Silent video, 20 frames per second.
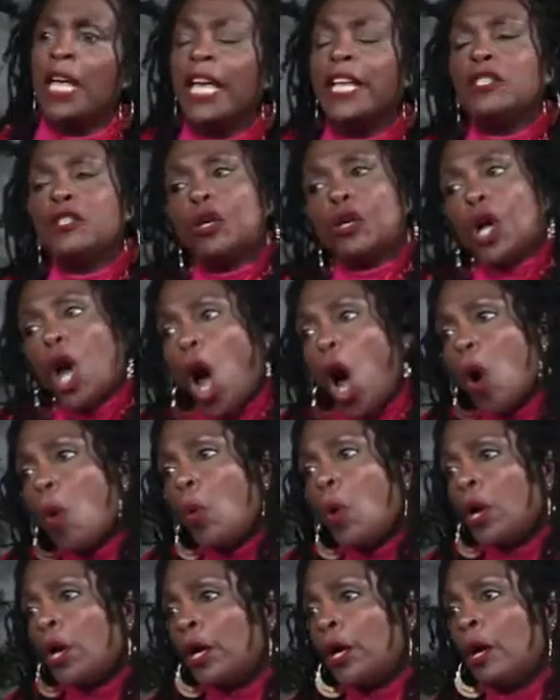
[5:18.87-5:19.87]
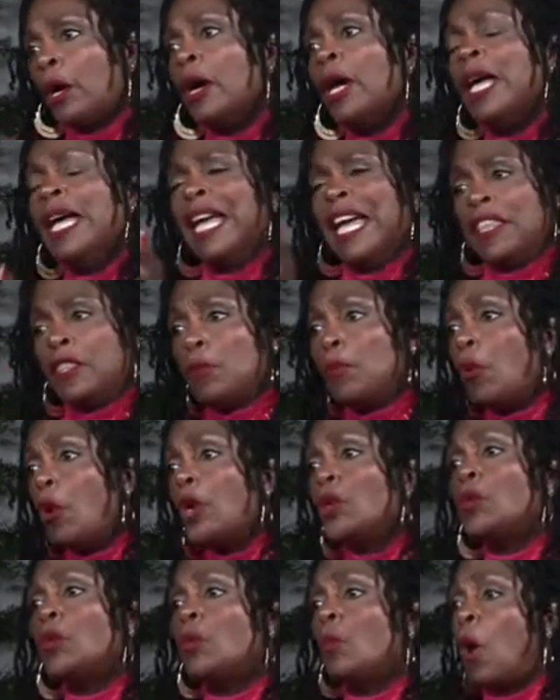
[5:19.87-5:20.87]
It's your coworker in the
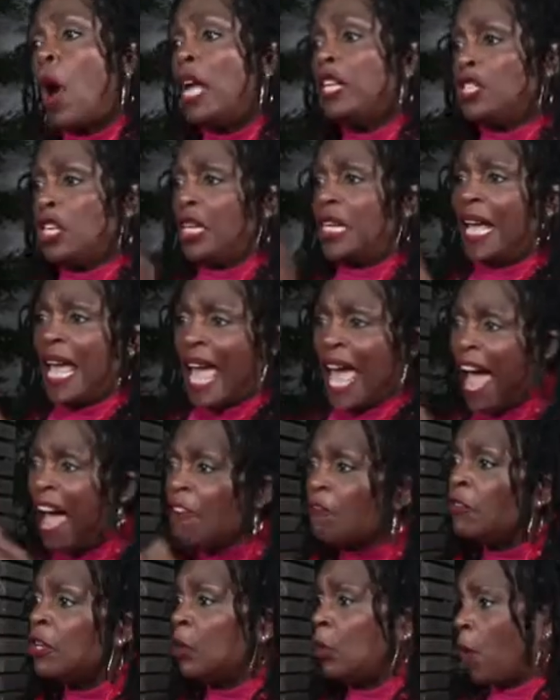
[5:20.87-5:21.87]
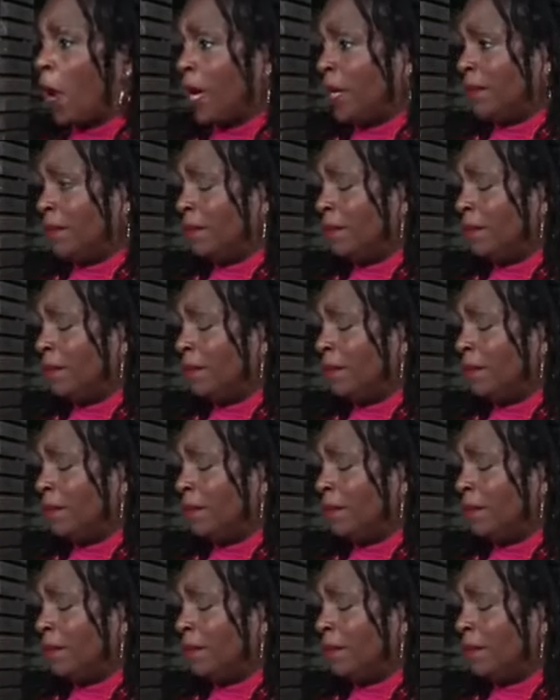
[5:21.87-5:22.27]
boardroom watching. Everyone.